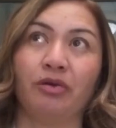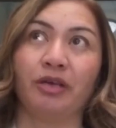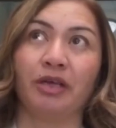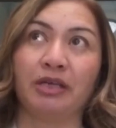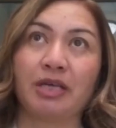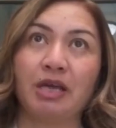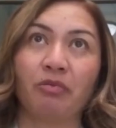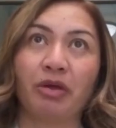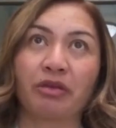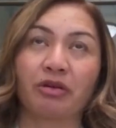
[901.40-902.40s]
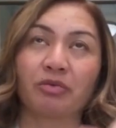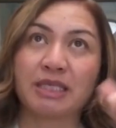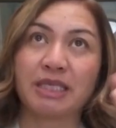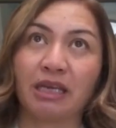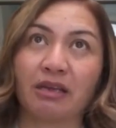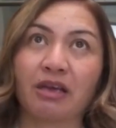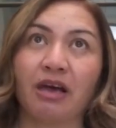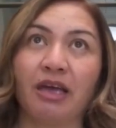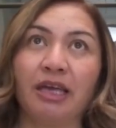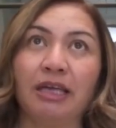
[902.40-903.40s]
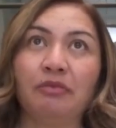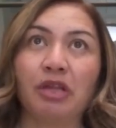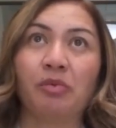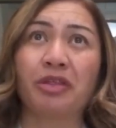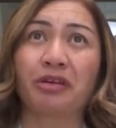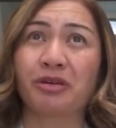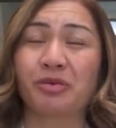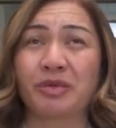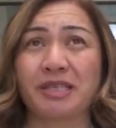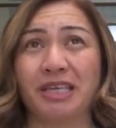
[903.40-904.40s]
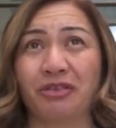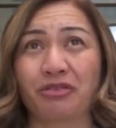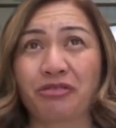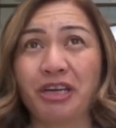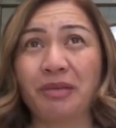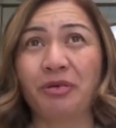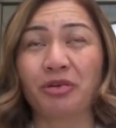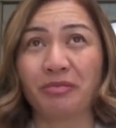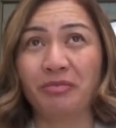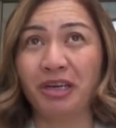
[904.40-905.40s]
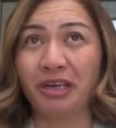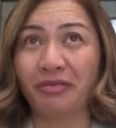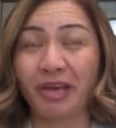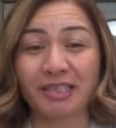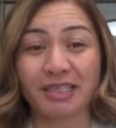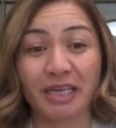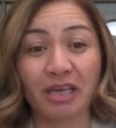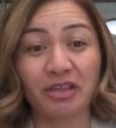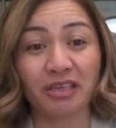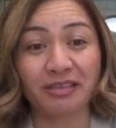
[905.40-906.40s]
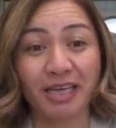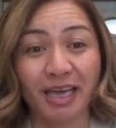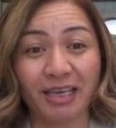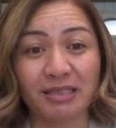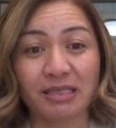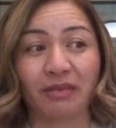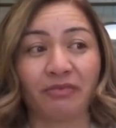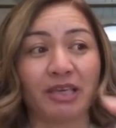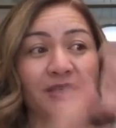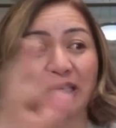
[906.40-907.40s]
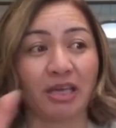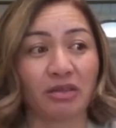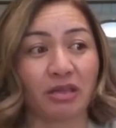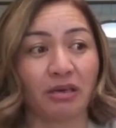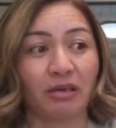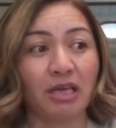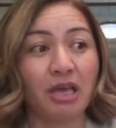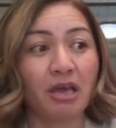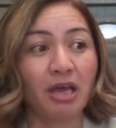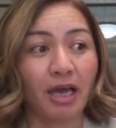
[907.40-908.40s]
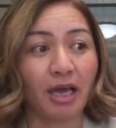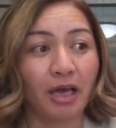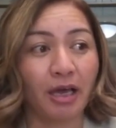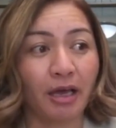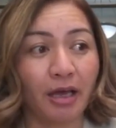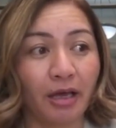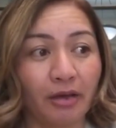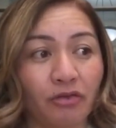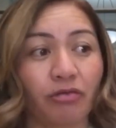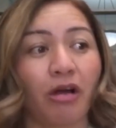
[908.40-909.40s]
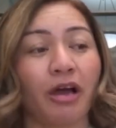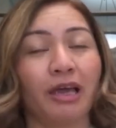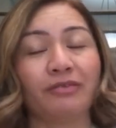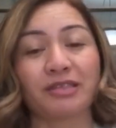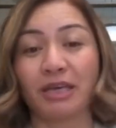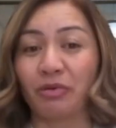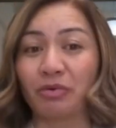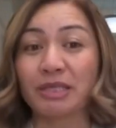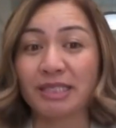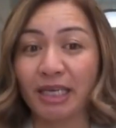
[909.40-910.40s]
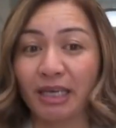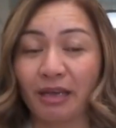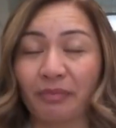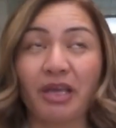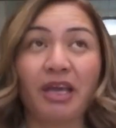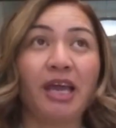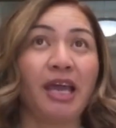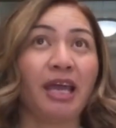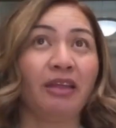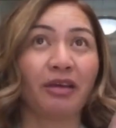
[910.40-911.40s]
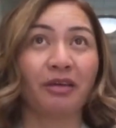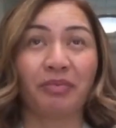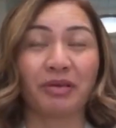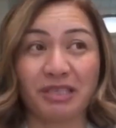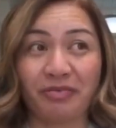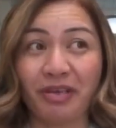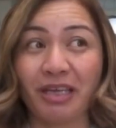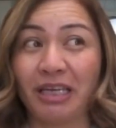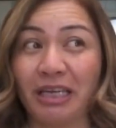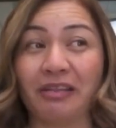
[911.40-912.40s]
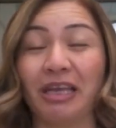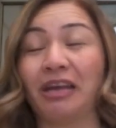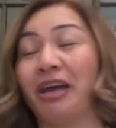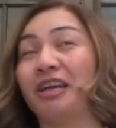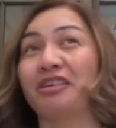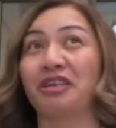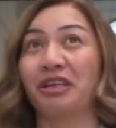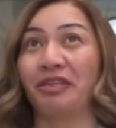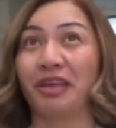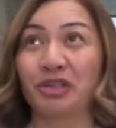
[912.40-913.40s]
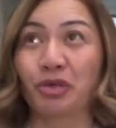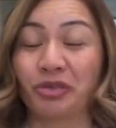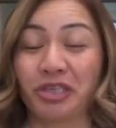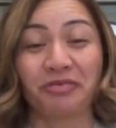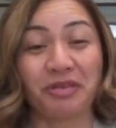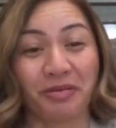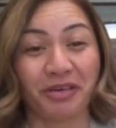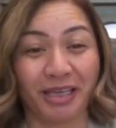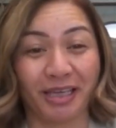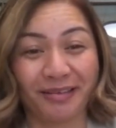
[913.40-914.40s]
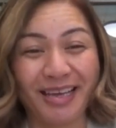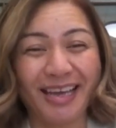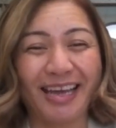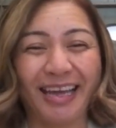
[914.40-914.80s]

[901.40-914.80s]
COVID, whether it was getting kai, whether it was the incredible community vaccination days and vaccination drives that we were seeing, and the Pacifica leading that, I actually think taught everybody